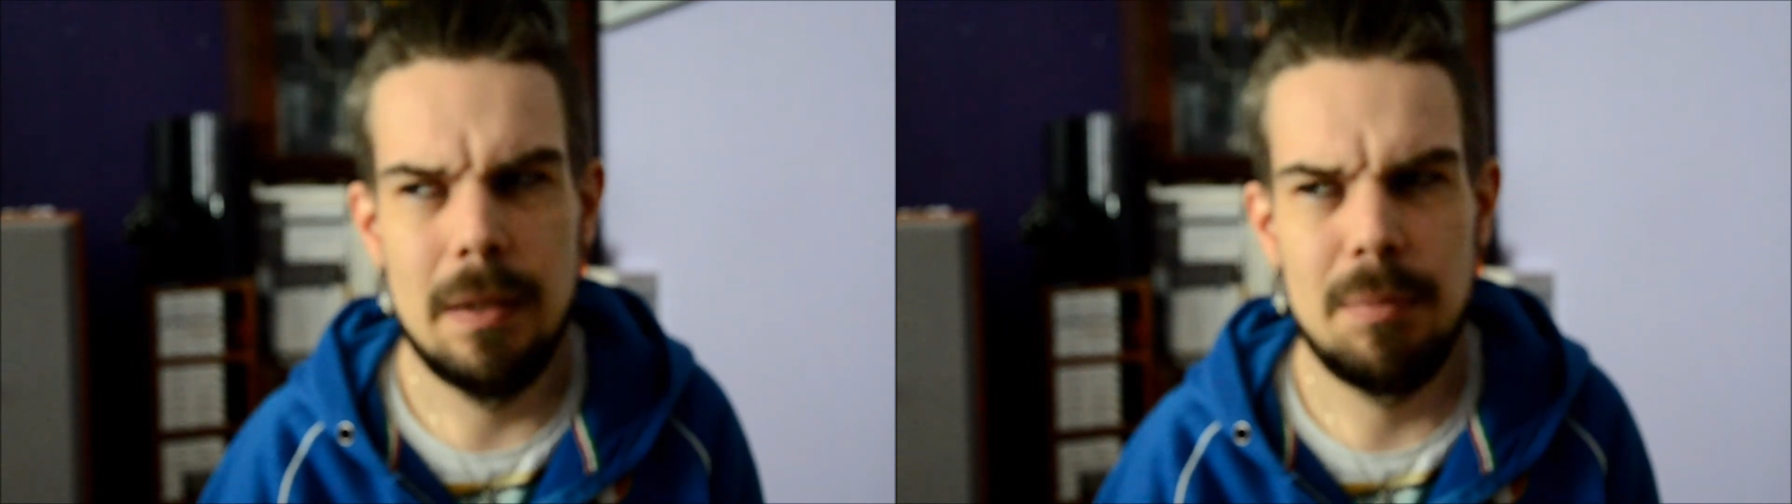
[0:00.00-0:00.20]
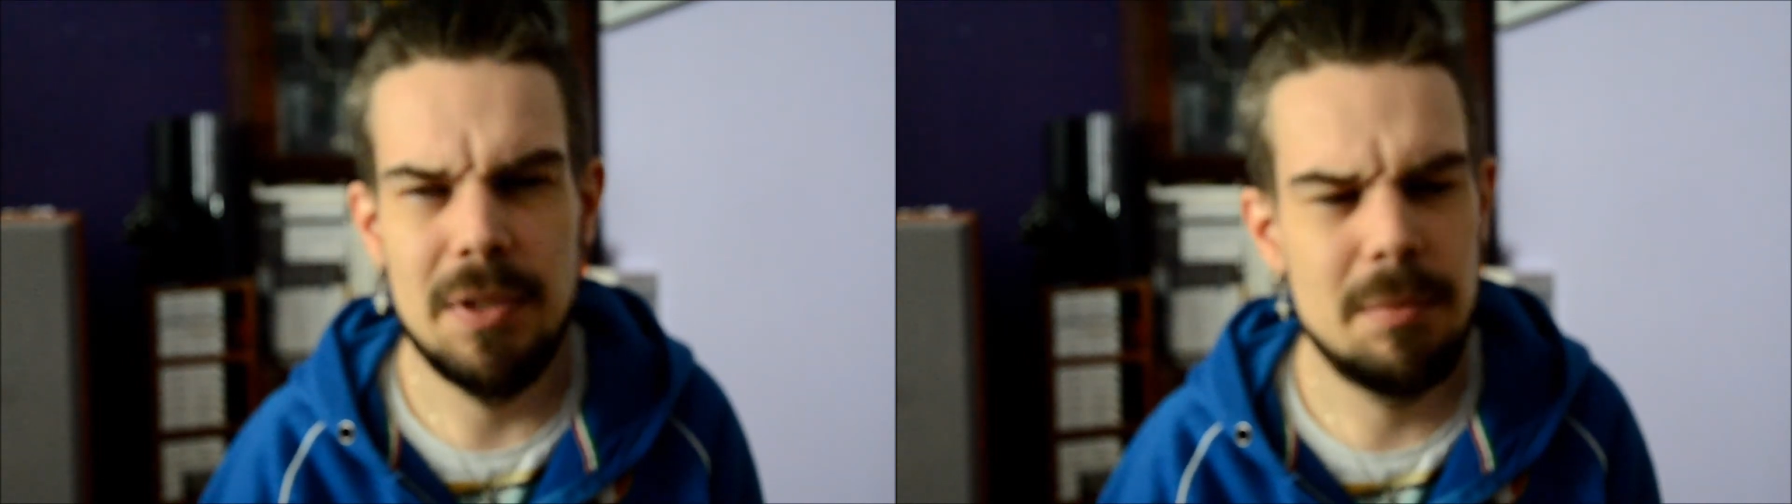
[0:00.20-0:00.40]

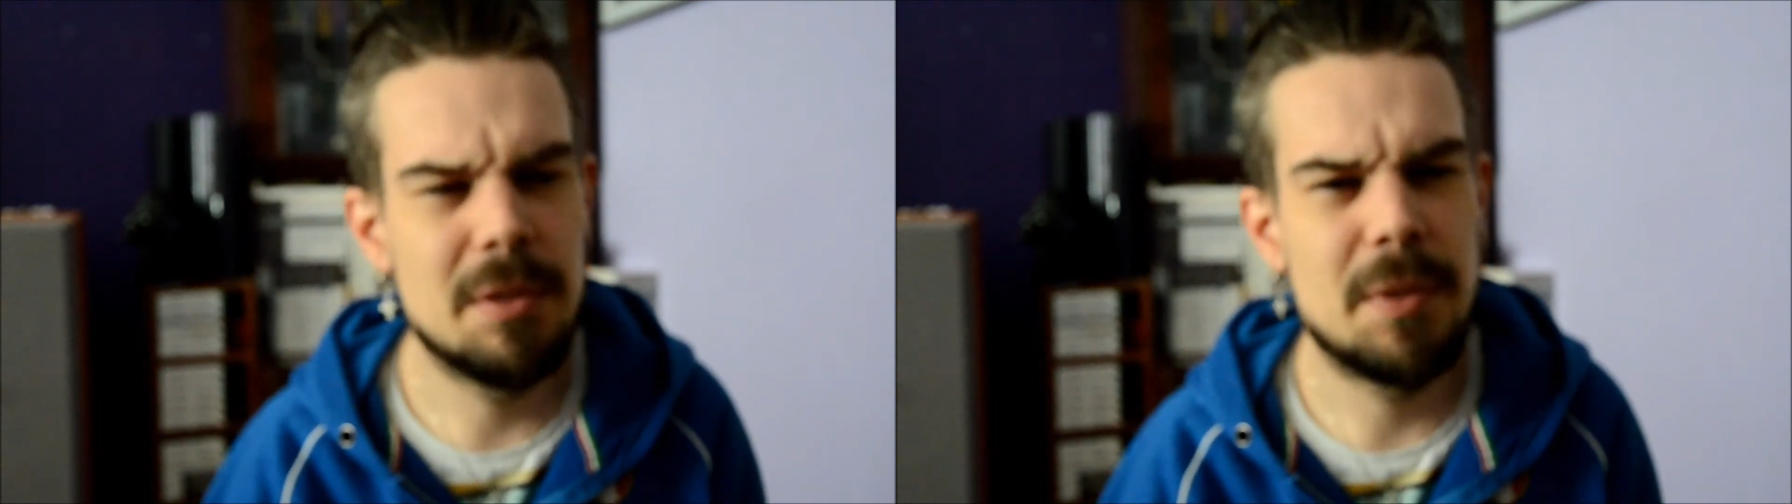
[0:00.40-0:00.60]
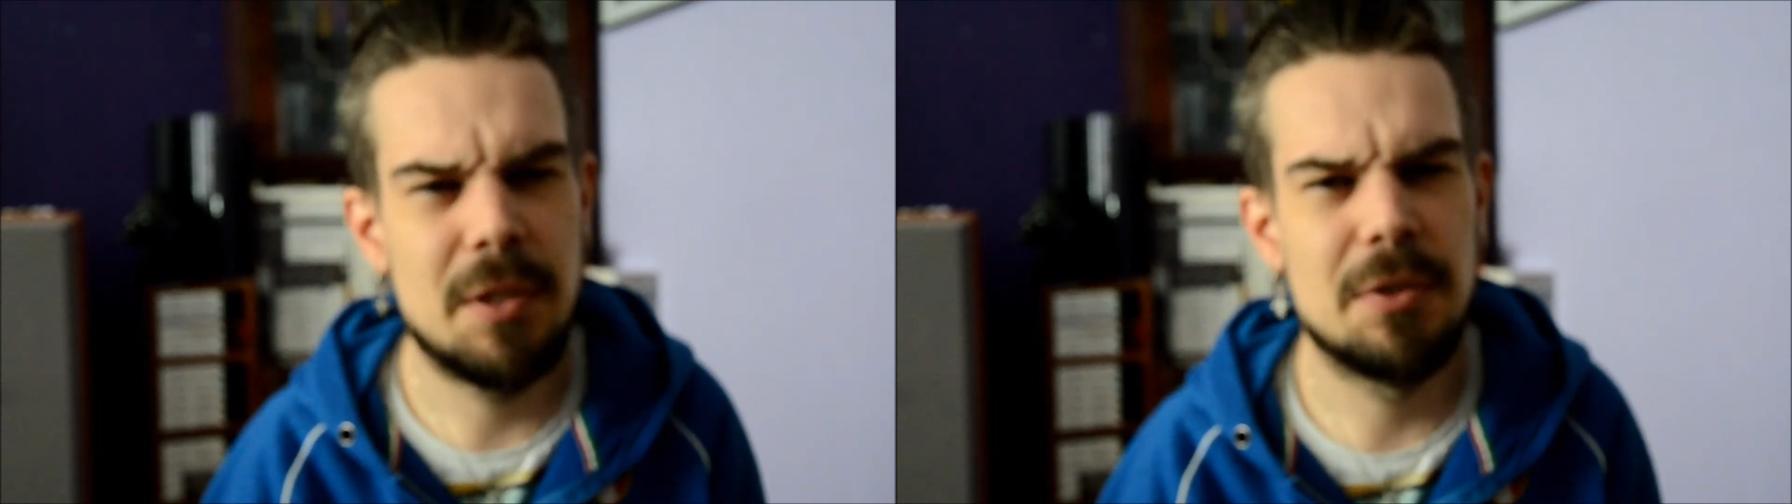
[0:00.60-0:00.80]
Pretty much
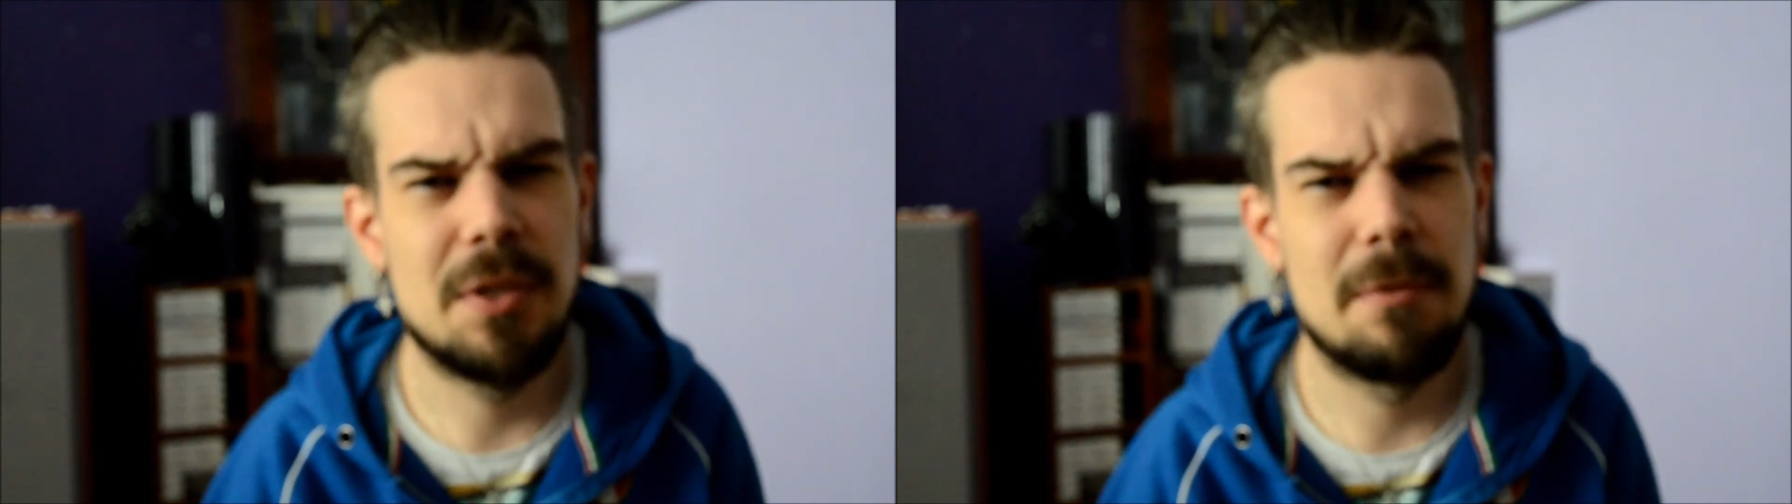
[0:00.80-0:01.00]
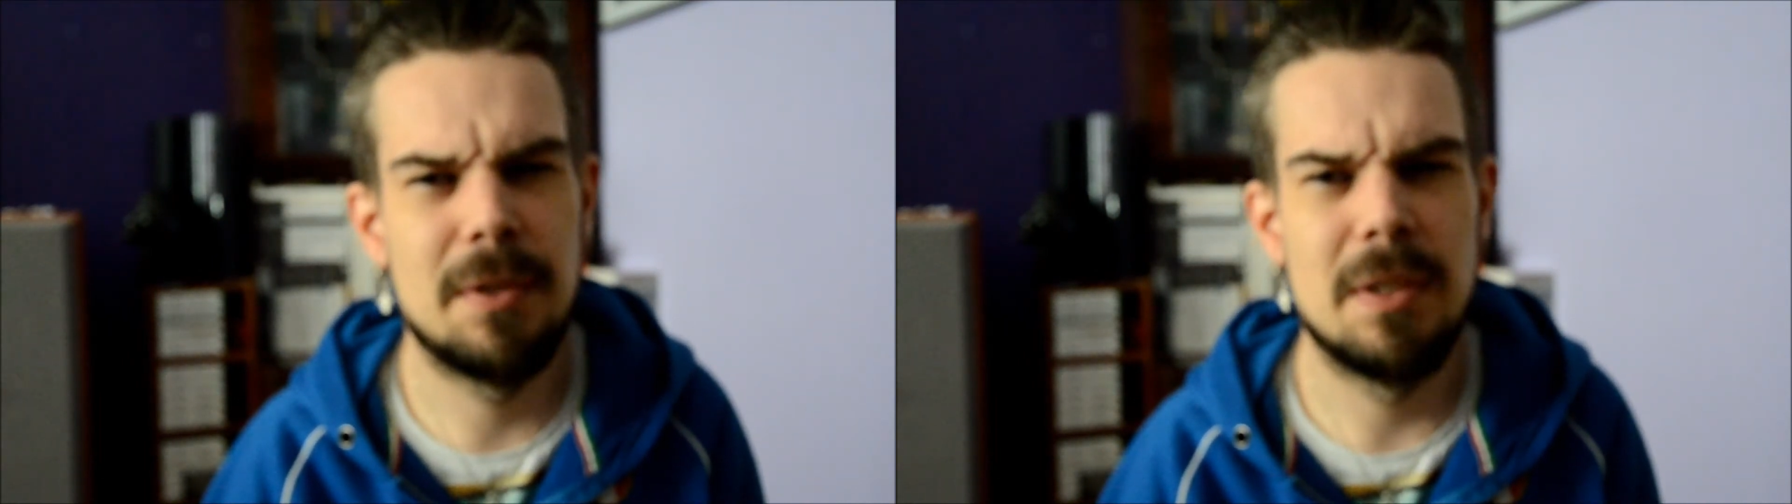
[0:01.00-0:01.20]
because
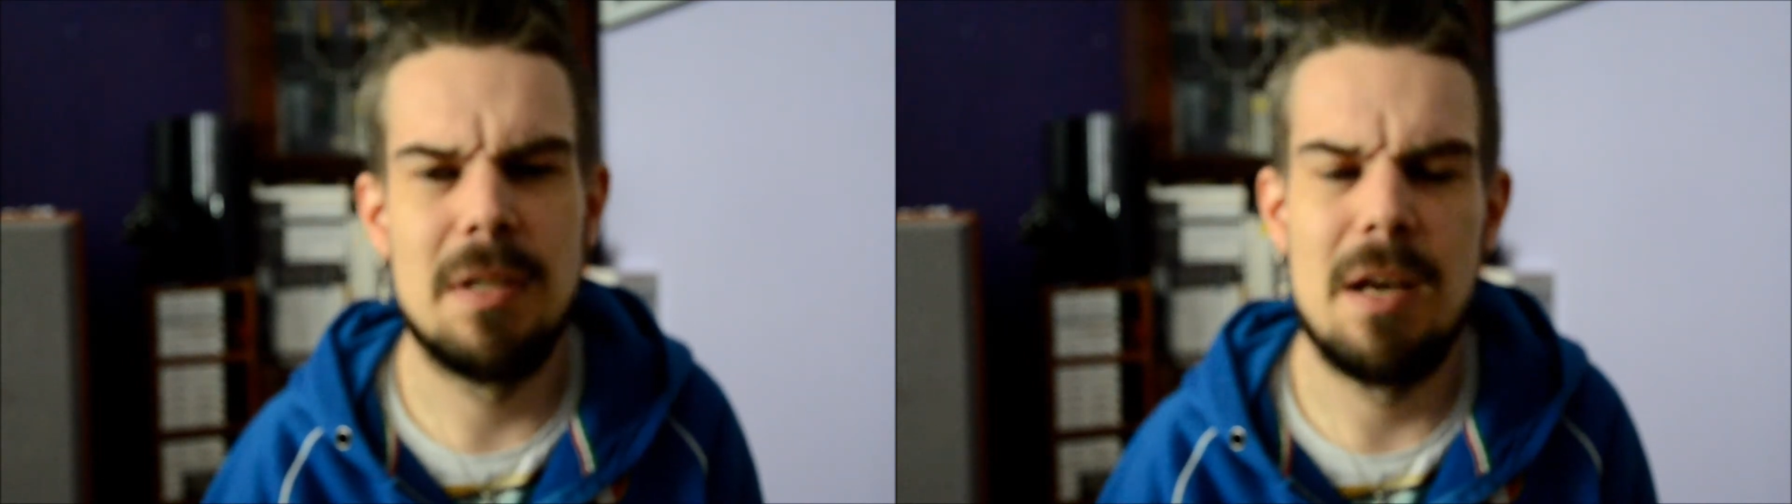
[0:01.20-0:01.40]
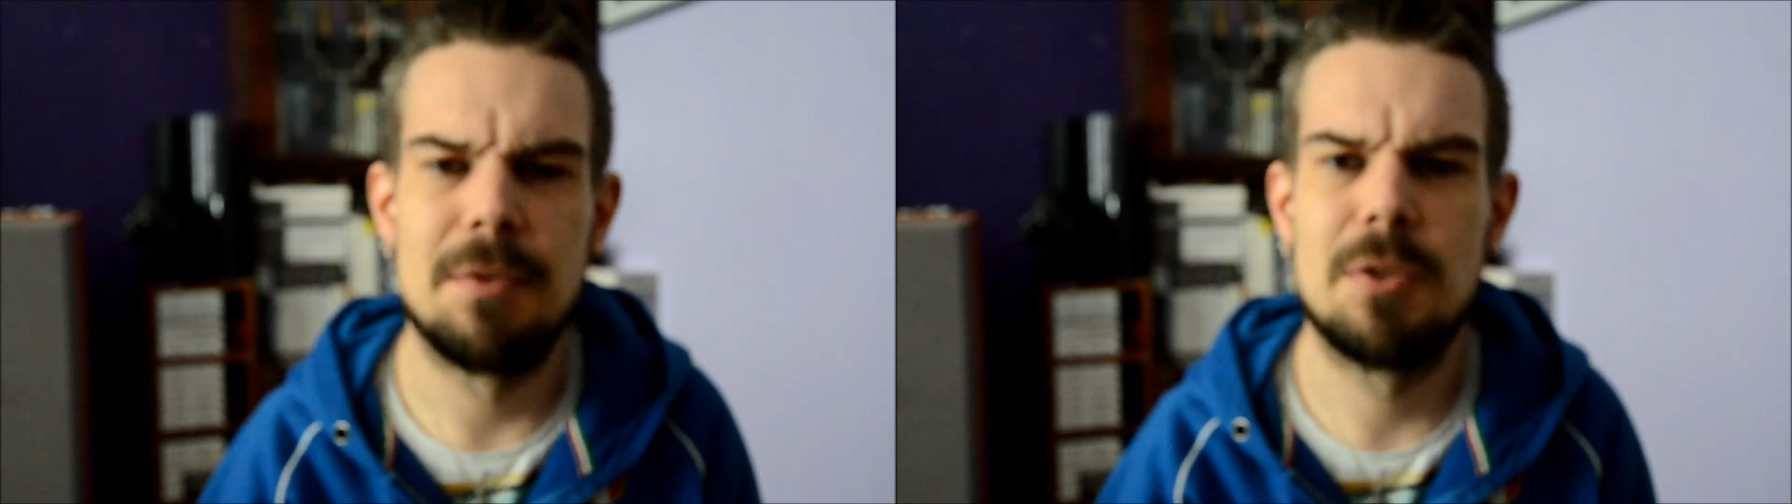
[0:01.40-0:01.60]
I filled
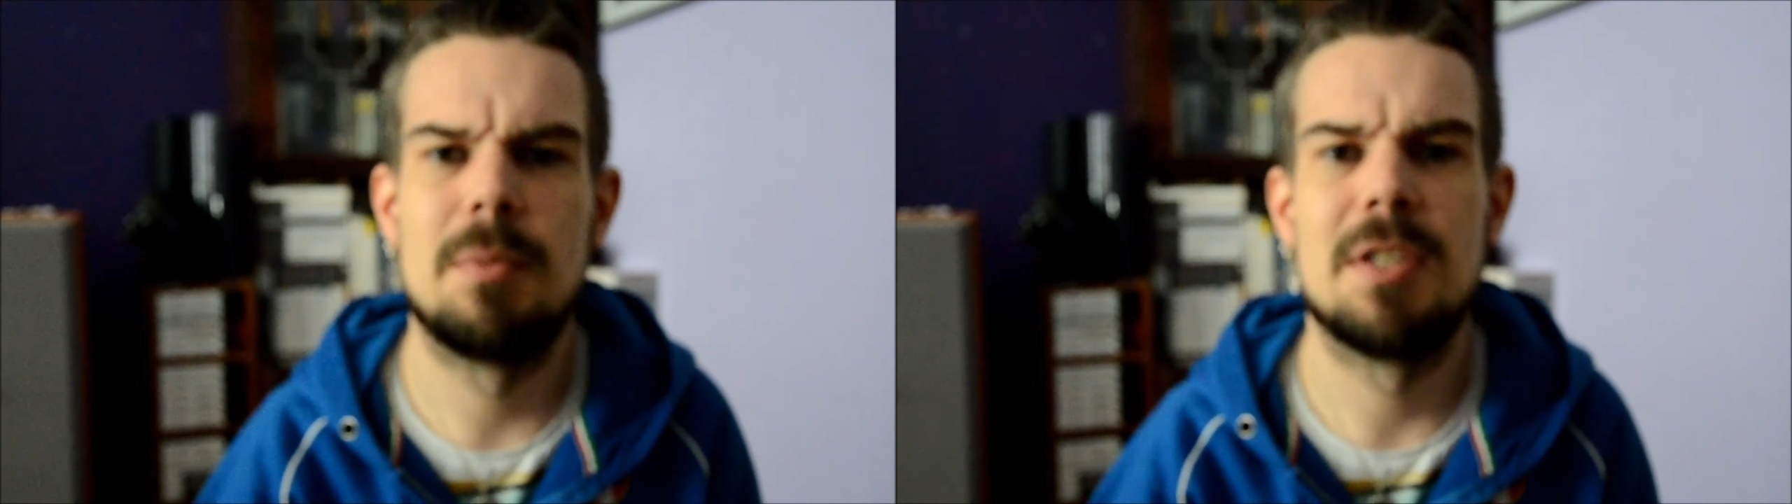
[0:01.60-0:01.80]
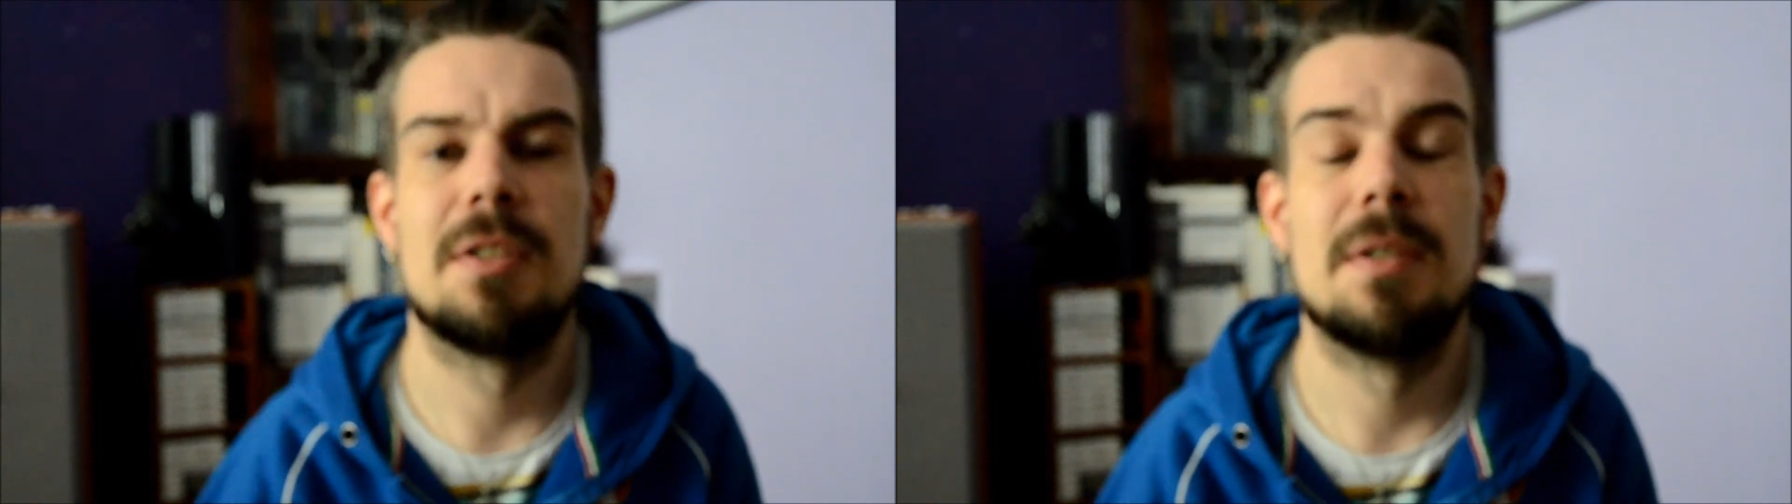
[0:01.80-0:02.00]
up so
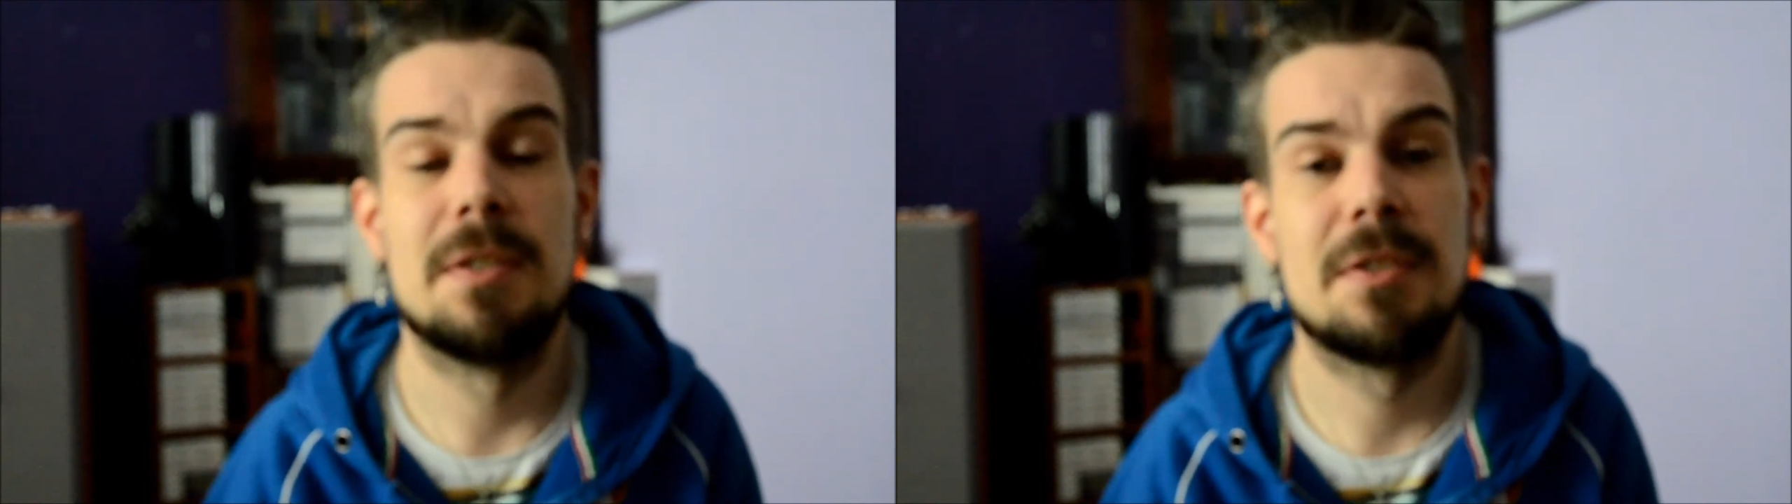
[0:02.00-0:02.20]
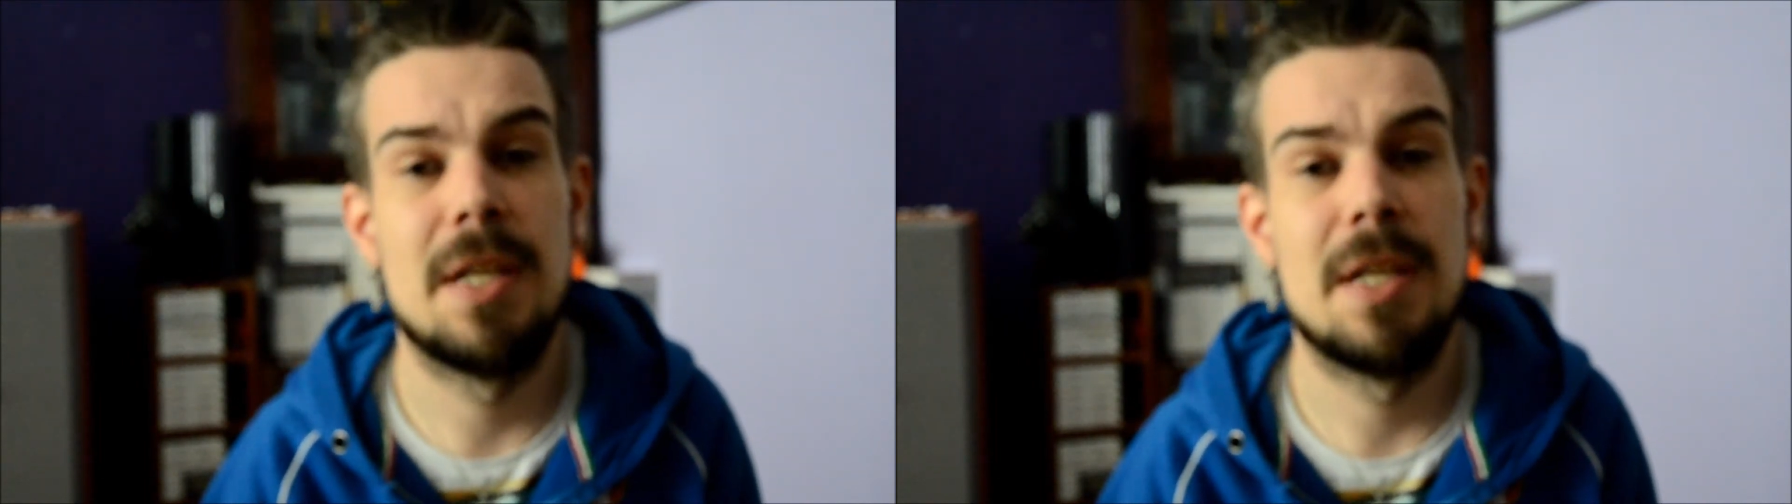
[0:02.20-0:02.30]
much in this